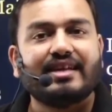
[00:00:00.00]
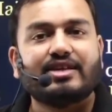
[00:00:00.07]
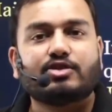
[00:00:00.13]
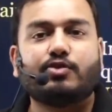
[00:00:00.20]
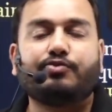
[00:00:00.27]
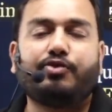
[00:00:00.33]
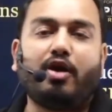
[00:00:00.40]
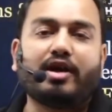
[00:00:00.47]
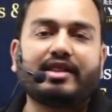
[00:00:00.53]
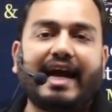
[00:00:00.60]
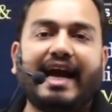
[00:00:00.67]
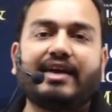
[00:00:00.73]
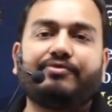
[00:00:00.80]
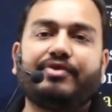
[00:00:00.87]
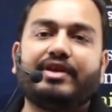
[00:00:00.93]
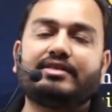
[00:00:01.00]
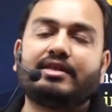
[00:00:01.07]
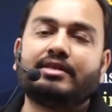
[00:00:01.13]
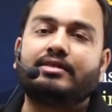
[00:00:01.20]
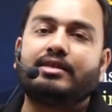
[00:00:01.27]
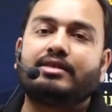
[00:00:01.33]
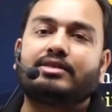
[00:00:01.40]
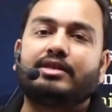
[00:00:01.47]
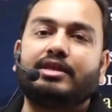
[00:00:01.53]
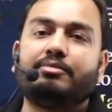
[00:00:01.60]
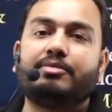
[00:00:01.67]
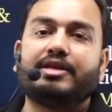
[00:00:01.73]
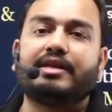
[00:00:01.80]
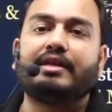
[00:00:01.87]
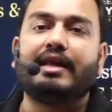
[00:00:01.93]
So for that phase, this study
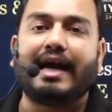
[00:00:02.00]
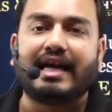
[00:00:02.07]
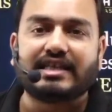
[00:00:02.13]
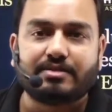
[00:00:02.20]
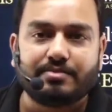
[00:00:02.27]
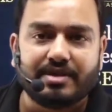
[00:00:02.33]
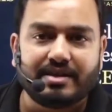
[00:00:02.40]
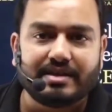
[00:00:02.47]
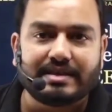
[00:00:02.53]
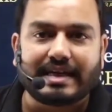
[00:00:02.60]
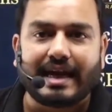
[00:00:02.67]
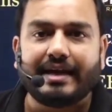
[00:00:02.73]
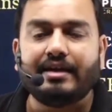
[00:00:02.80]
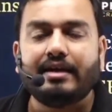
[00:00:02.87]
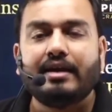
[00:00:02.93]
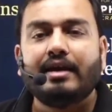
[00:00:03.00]
material has been designed.